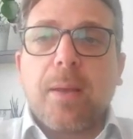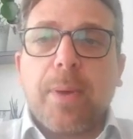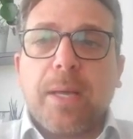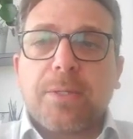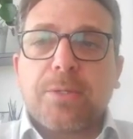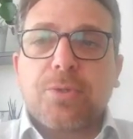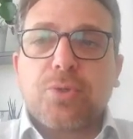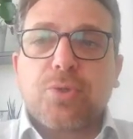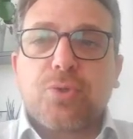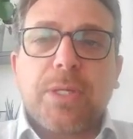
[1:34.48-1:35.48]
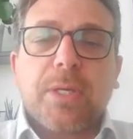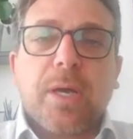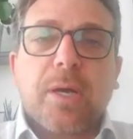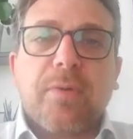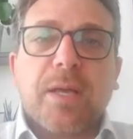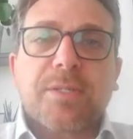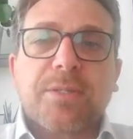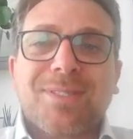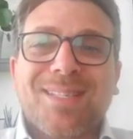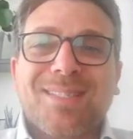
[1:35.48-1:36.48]
But to treat cardiovascular
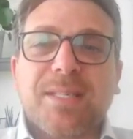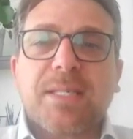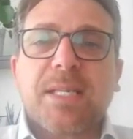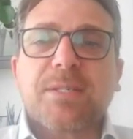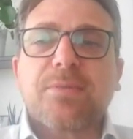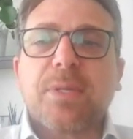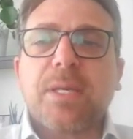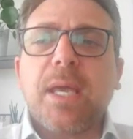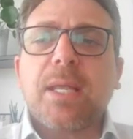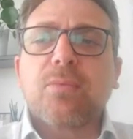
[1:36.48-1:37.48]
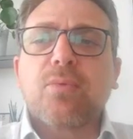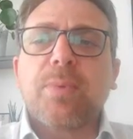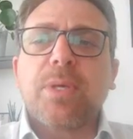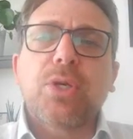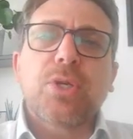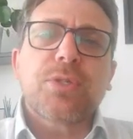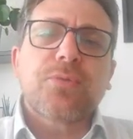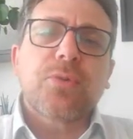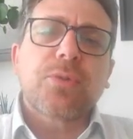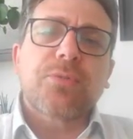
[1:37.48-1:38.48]
disease successfully, it will be
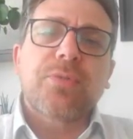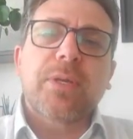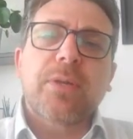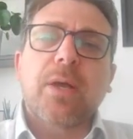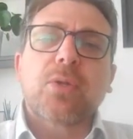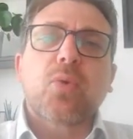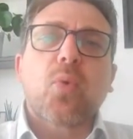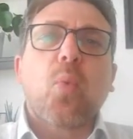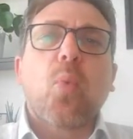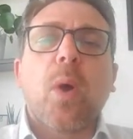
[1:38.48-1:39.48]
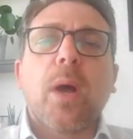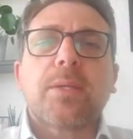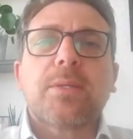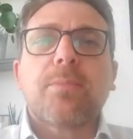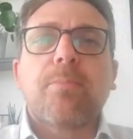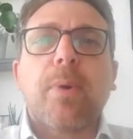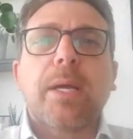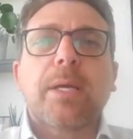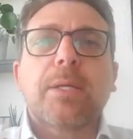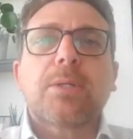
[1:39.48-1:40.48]
useful to figure out what
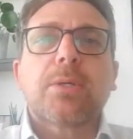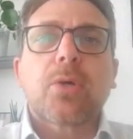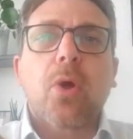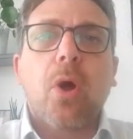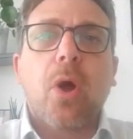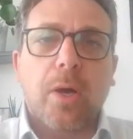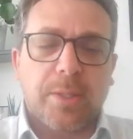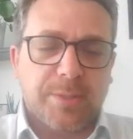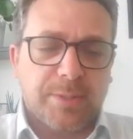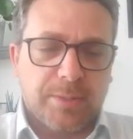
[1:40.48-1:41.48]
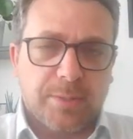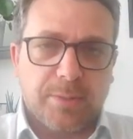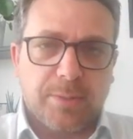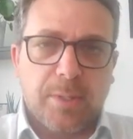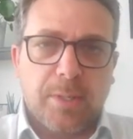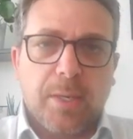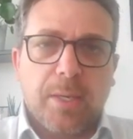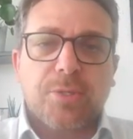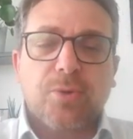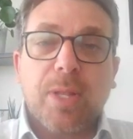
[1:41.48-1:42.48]
might cause it.
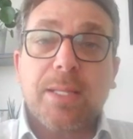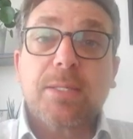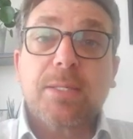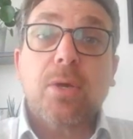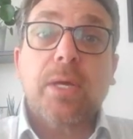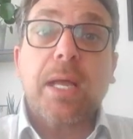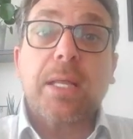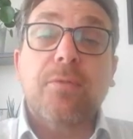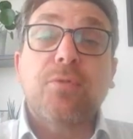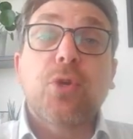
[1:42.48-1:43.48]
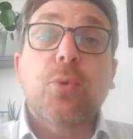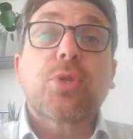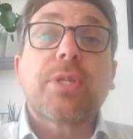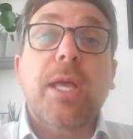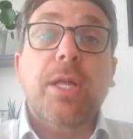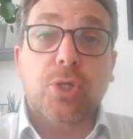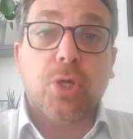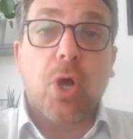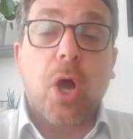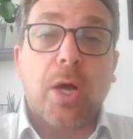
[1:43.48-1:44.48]
So let's look at a few potential
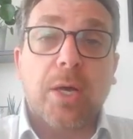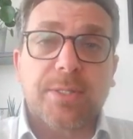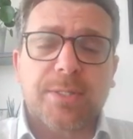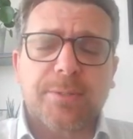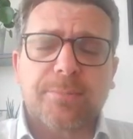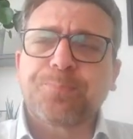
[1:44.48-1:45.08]
causes.